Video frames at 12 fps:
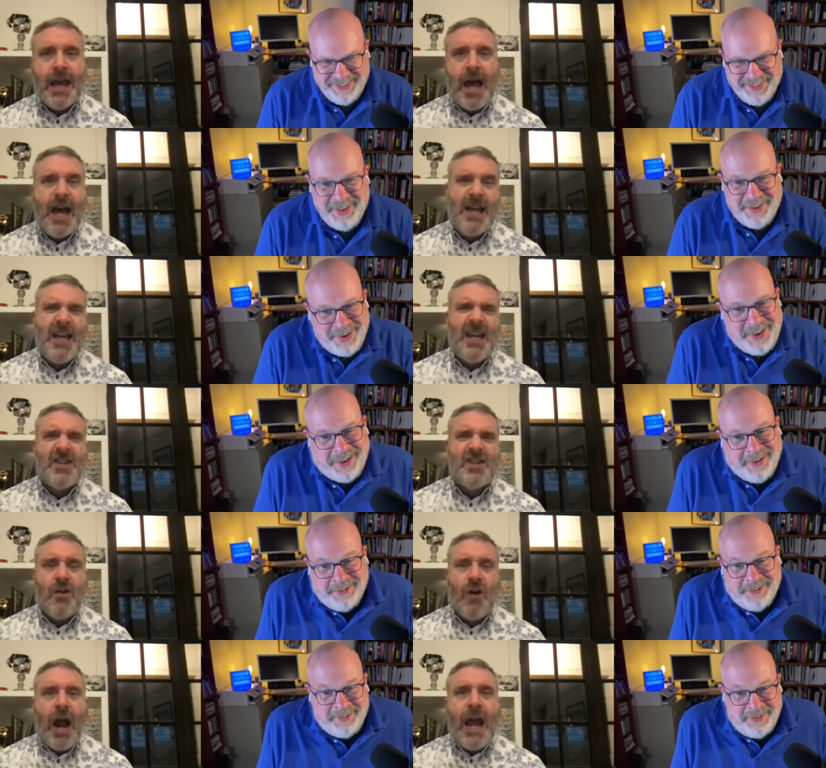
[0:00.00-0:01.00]
Speaker 1: Right. IKEA is
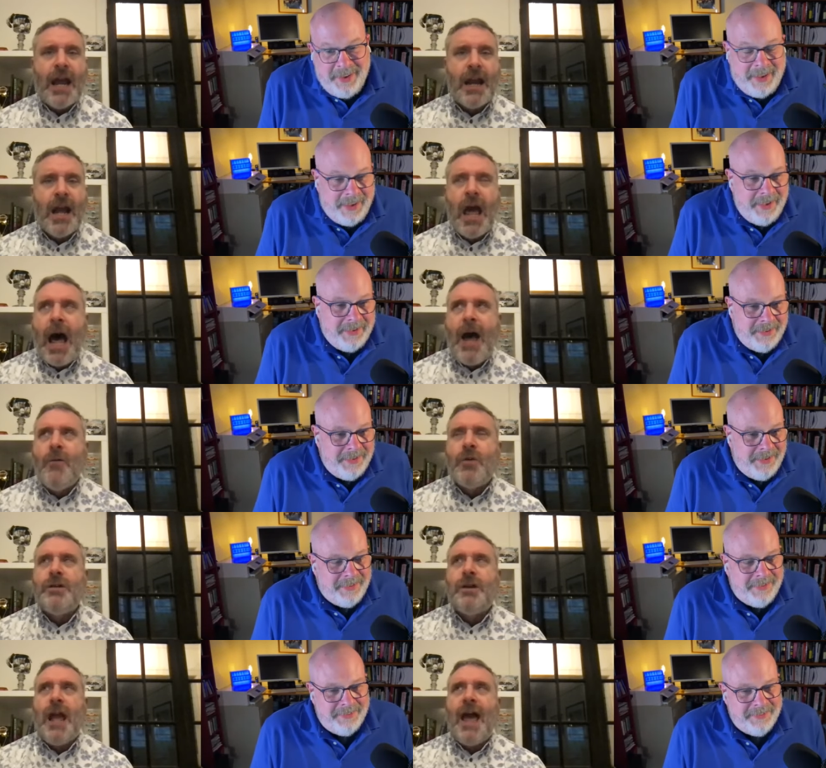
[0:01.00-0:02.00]
great. Yeah, I
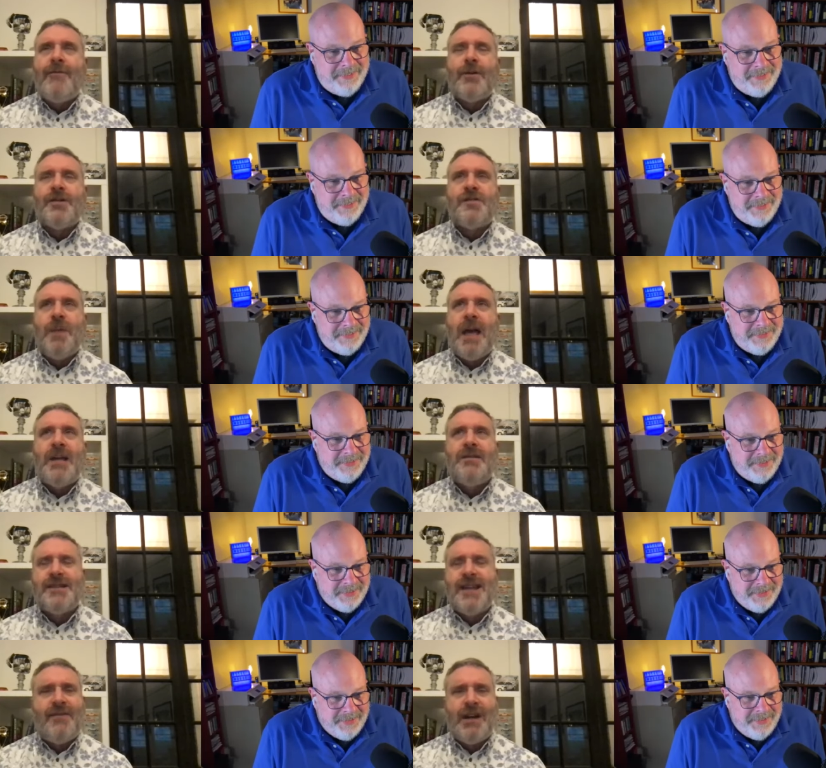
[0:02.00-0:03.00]
wouldn't yeah. ever
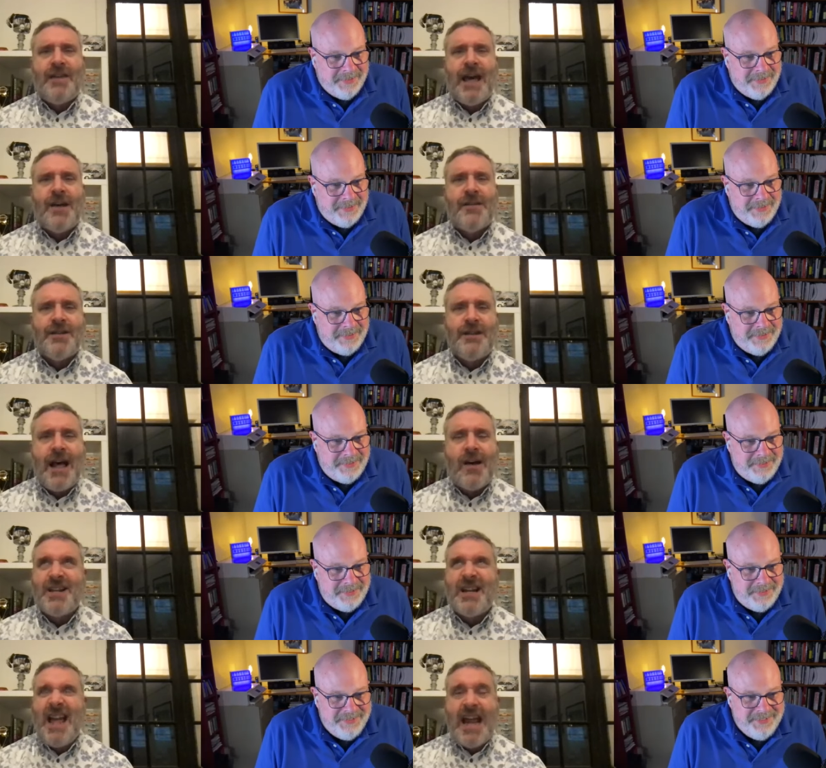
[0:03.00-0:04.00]
spend seventy thousand
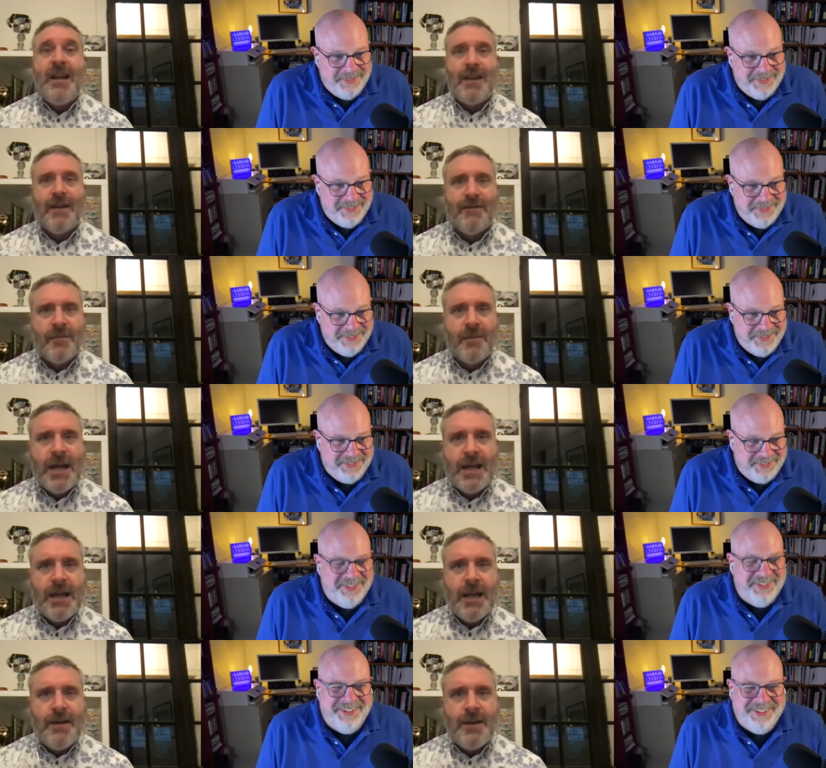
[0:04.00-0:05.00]
dollars on anything from
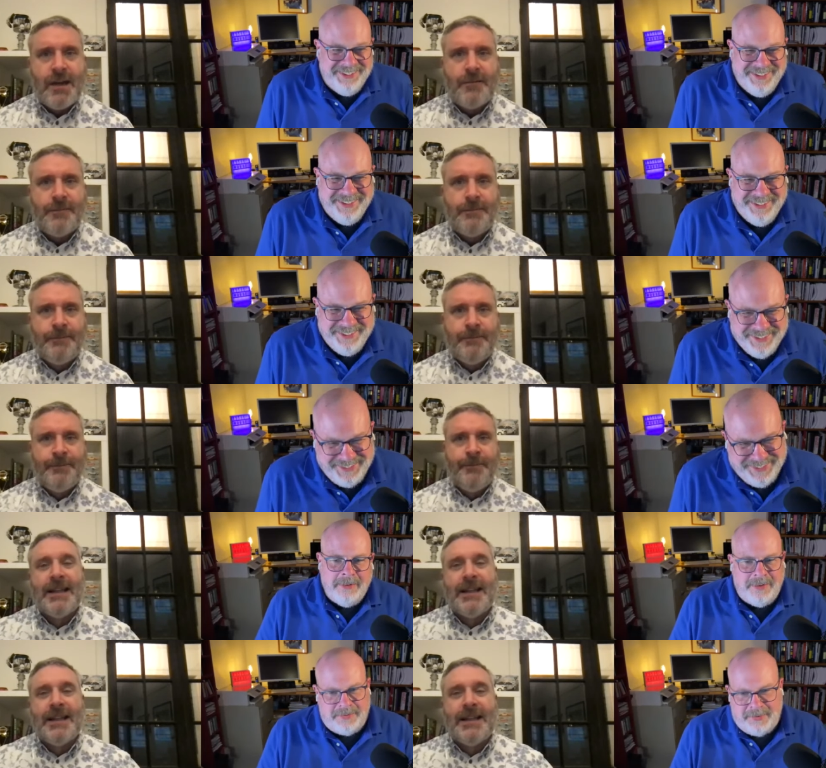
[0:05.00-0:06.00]
IKEA, though.
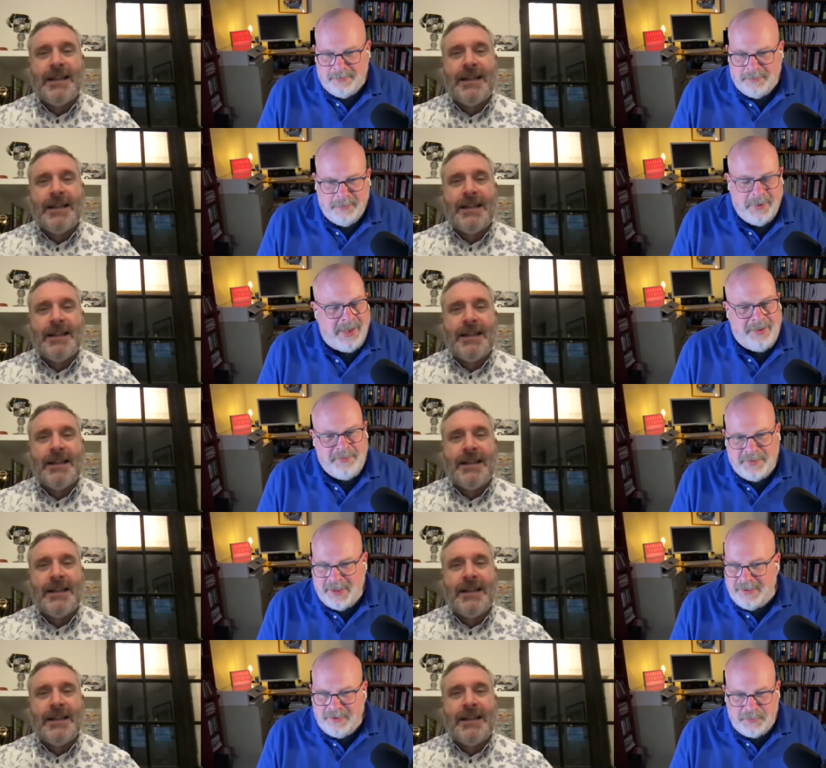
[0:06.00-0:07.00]
Speaker 2: Listen, I've
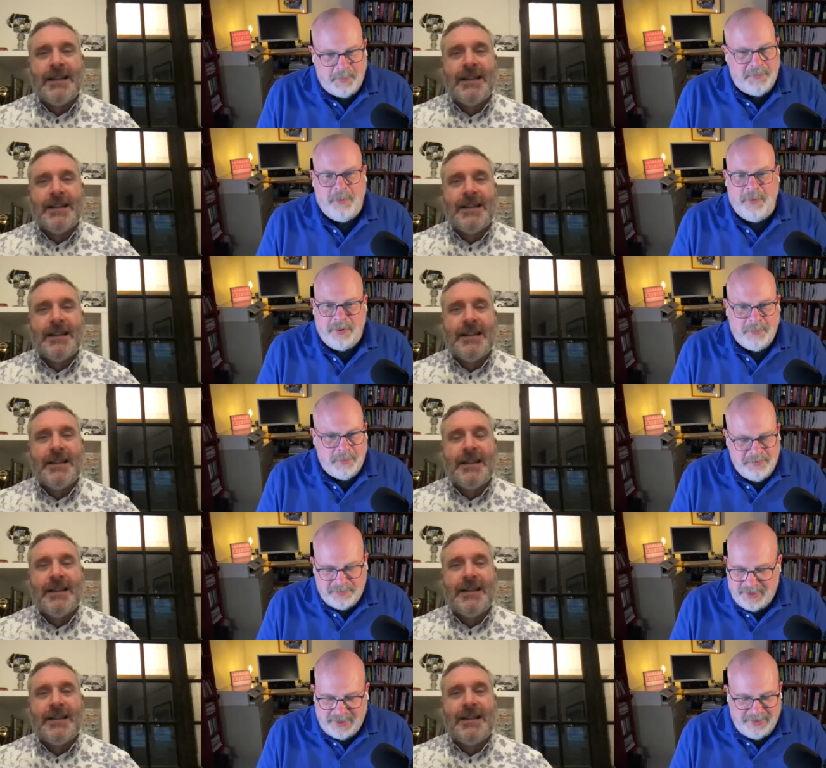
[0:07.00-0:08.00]
said this before.
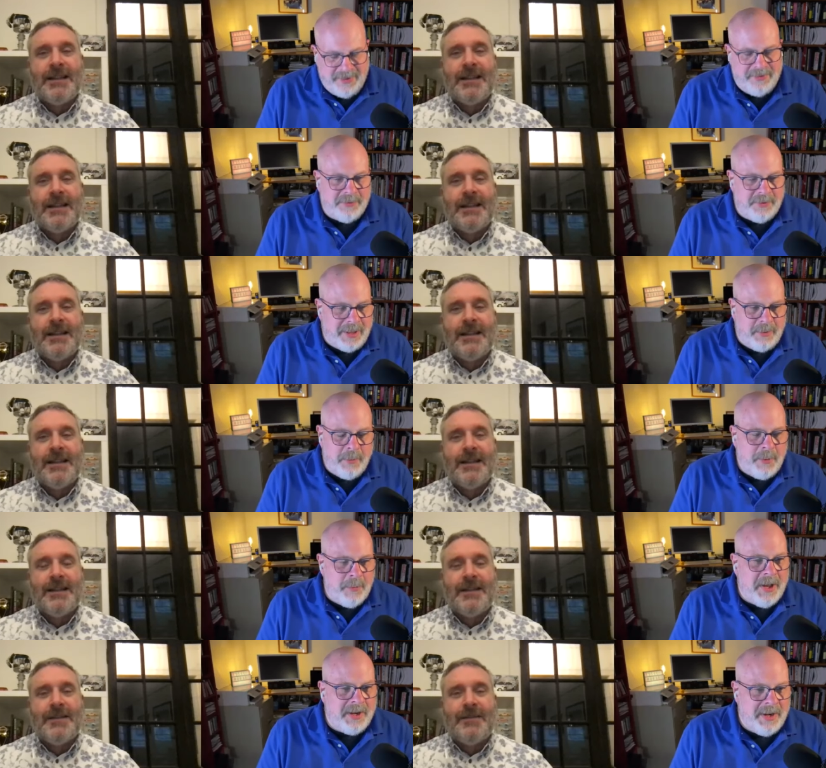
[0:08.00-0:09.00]
We've said this. Like
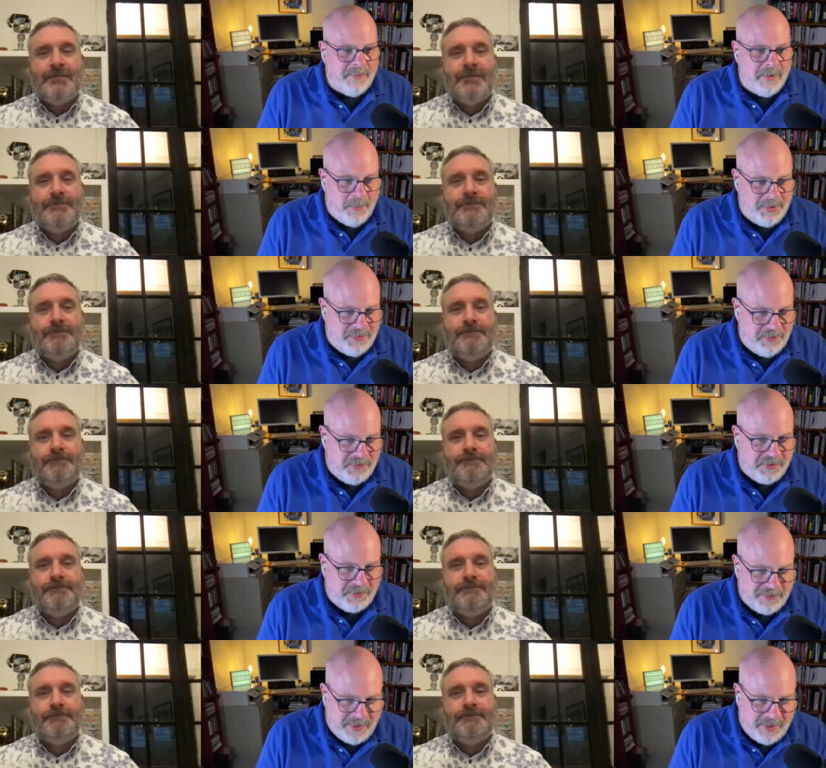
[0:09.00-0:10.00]
we want everyone to
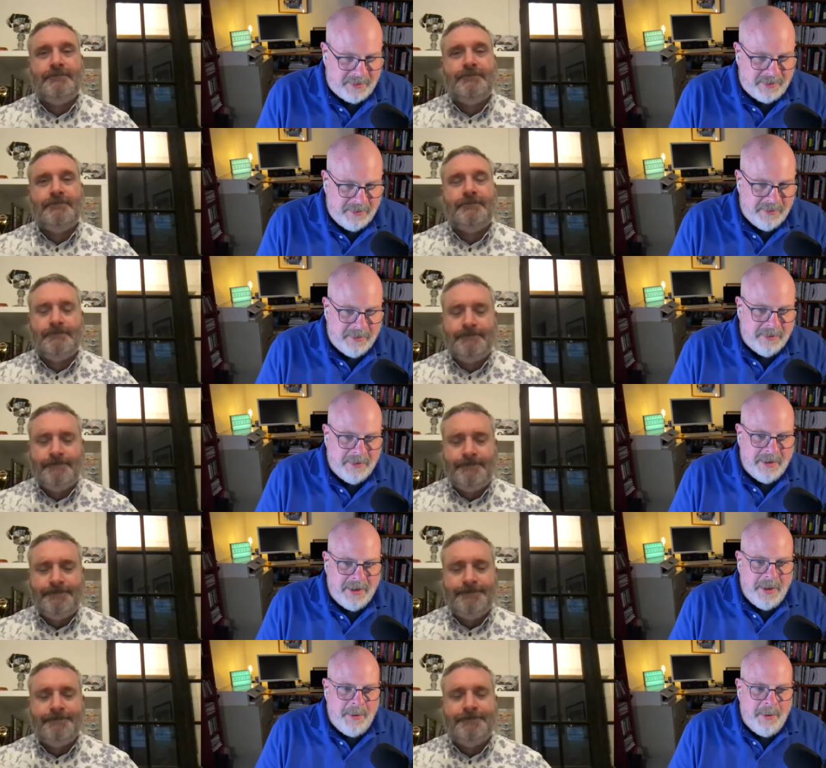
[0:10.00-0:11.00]
succeed, mm-hmm.
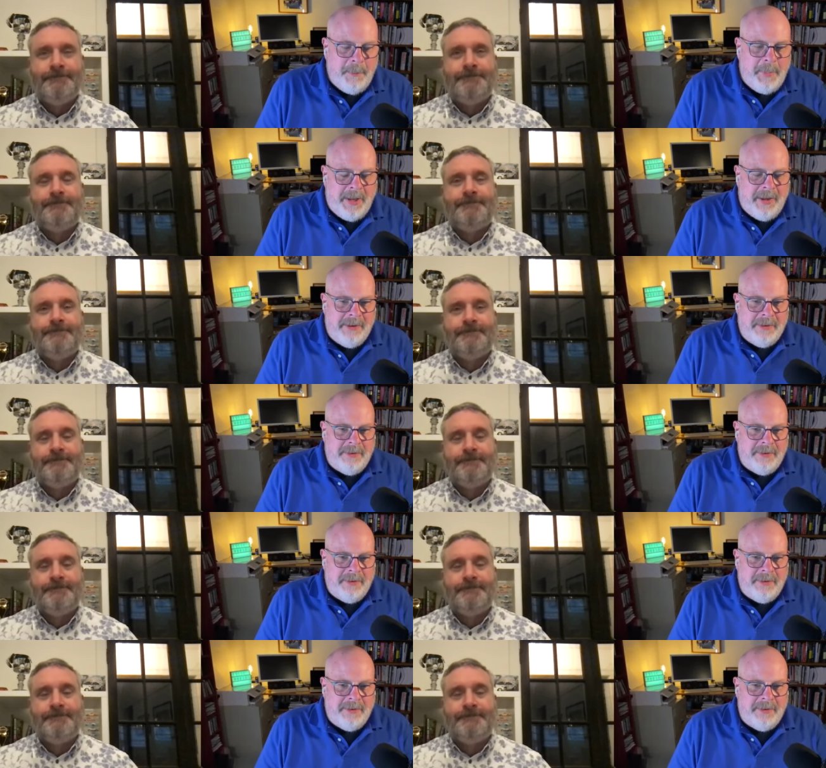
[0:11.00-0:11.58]
but